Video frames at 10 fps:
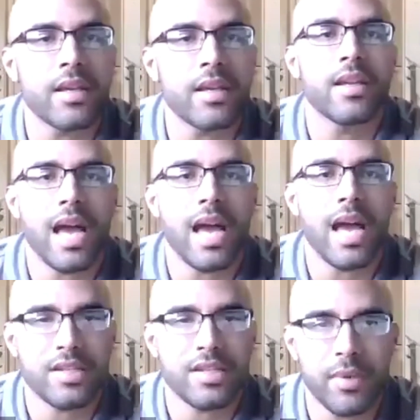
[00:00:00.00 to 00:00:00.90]
and
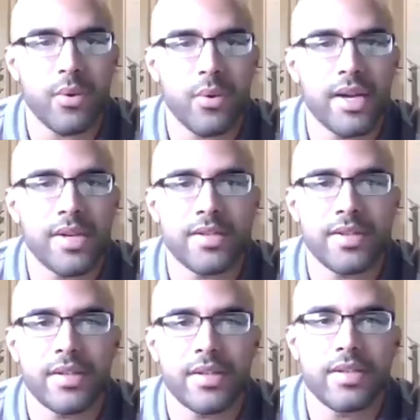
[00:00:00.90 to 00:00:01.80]
ask a bunch of
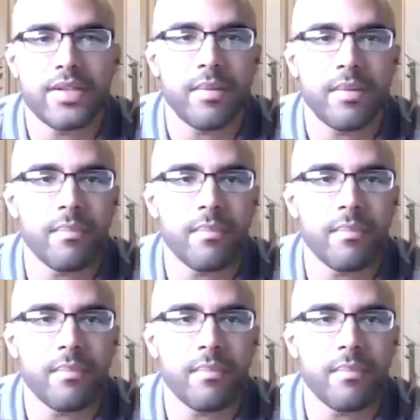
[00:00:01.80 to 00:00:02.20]
questions and just